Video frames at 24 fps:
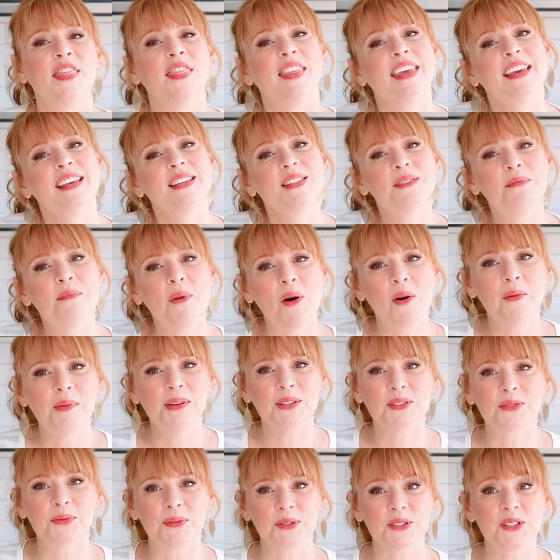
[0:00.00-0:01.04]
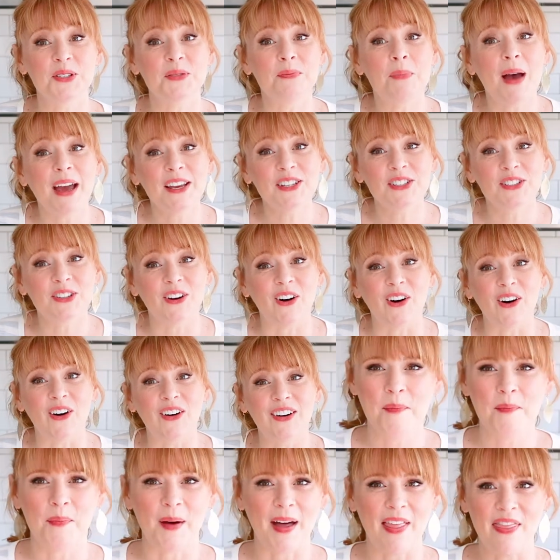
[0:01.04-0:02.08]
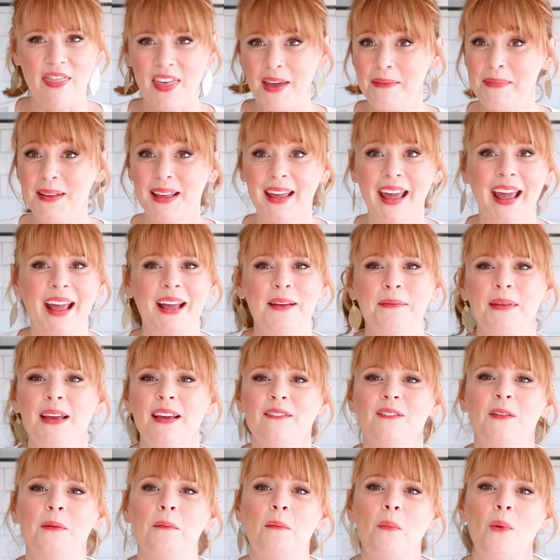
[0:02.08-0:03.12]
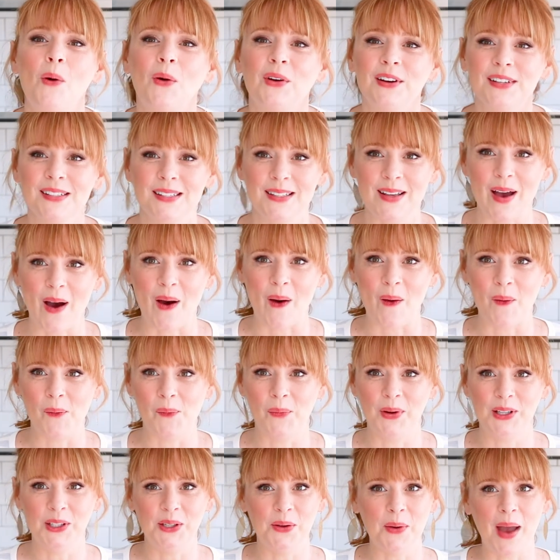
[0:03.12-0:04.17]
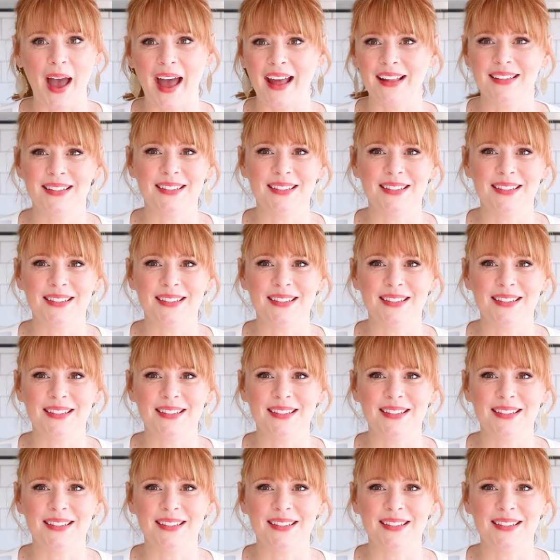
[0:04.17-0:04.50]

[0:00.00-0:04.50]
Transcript: These moments were special, but they became even more so when you had